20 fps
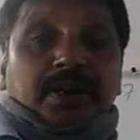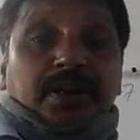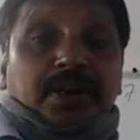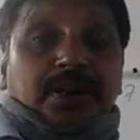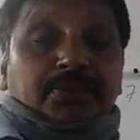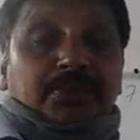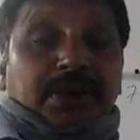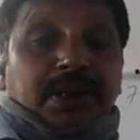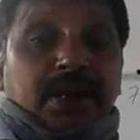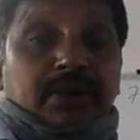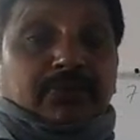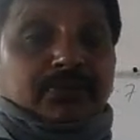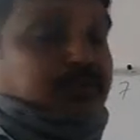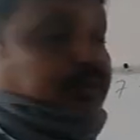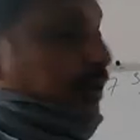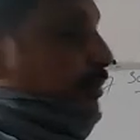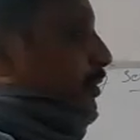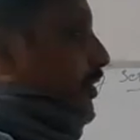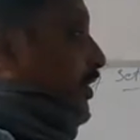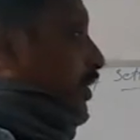It became
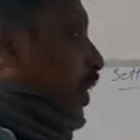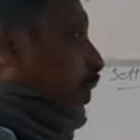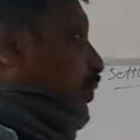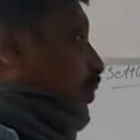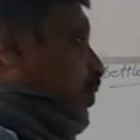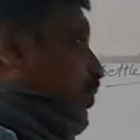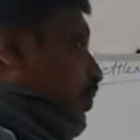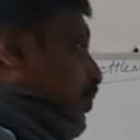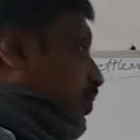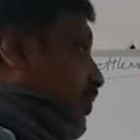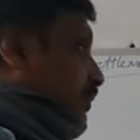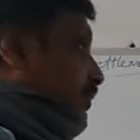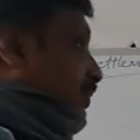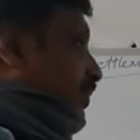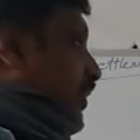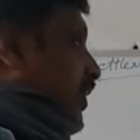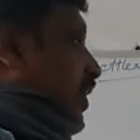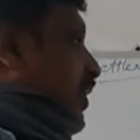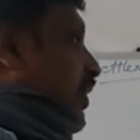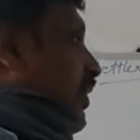from town to
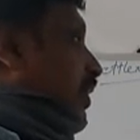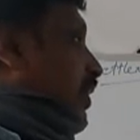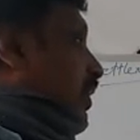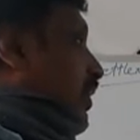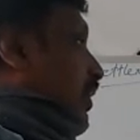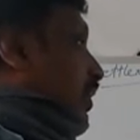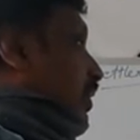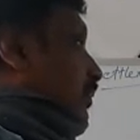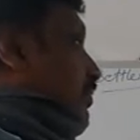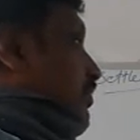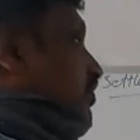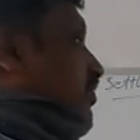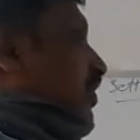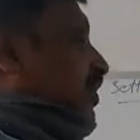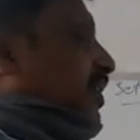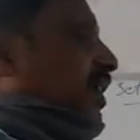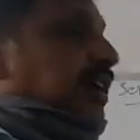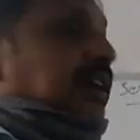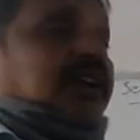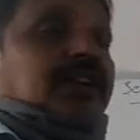
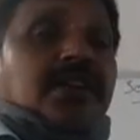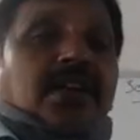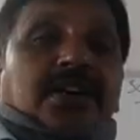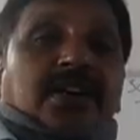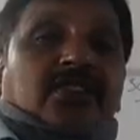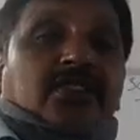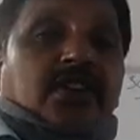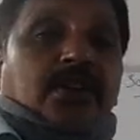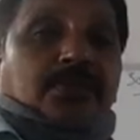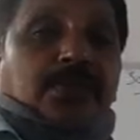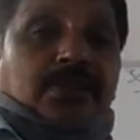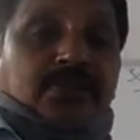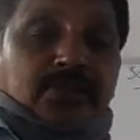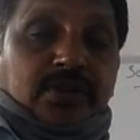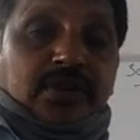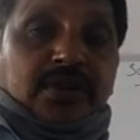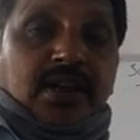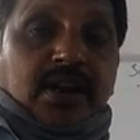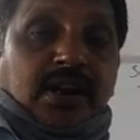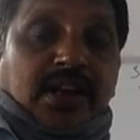city in the recent past.
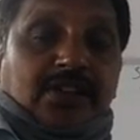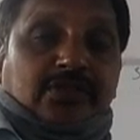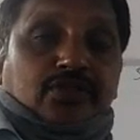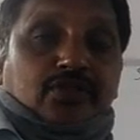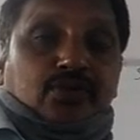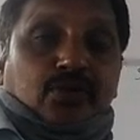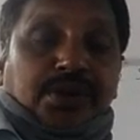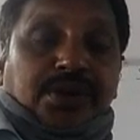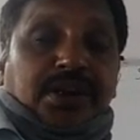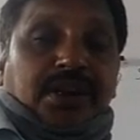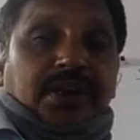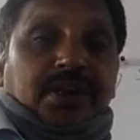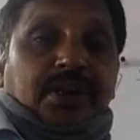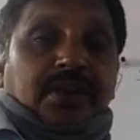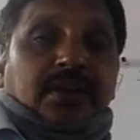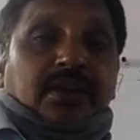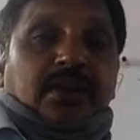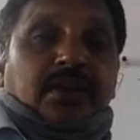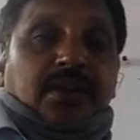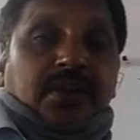In the last 20
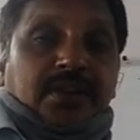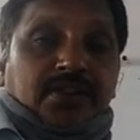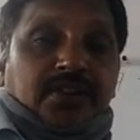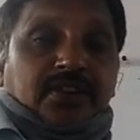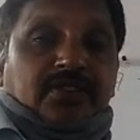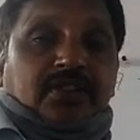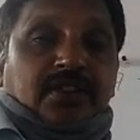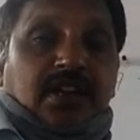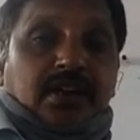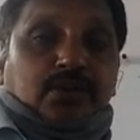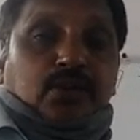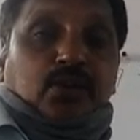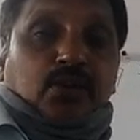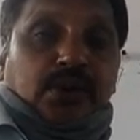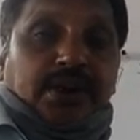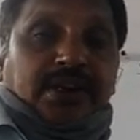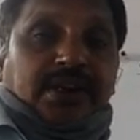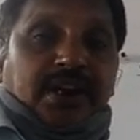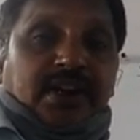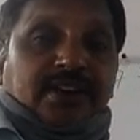years or
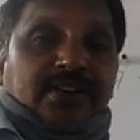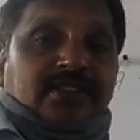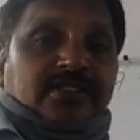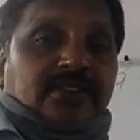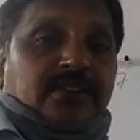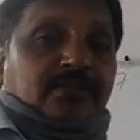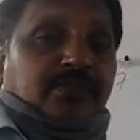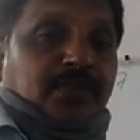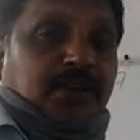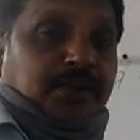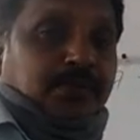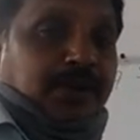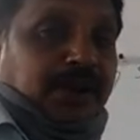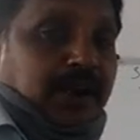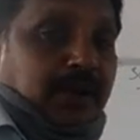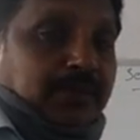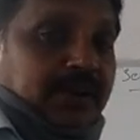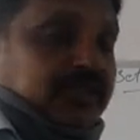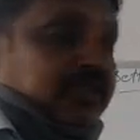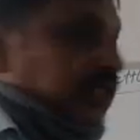2 decades, it
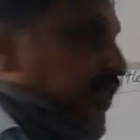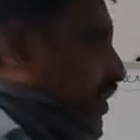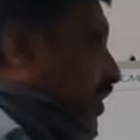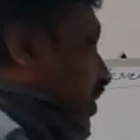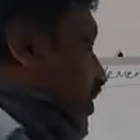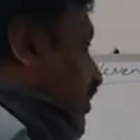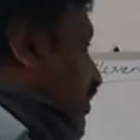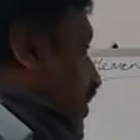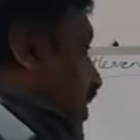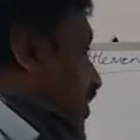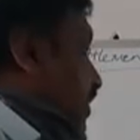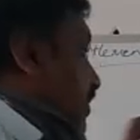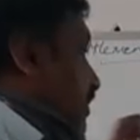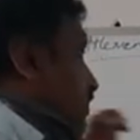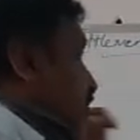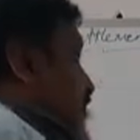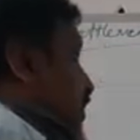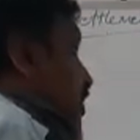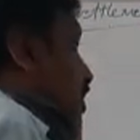became a city. Right.